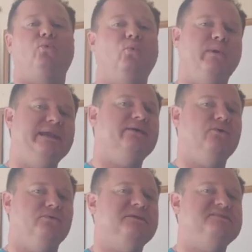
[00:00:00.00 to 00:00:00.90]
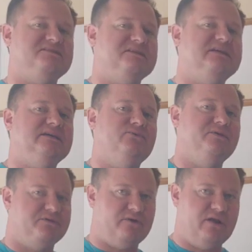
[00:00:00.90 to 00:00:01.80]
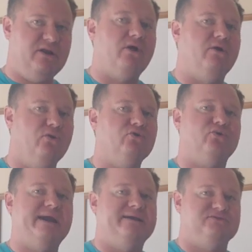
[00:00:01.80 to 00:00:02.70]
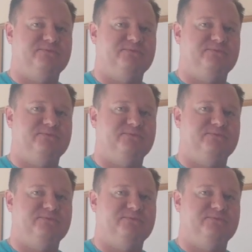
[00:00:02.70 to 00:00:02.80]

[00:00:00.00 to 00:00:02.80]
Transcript: we can only see in our own gratis,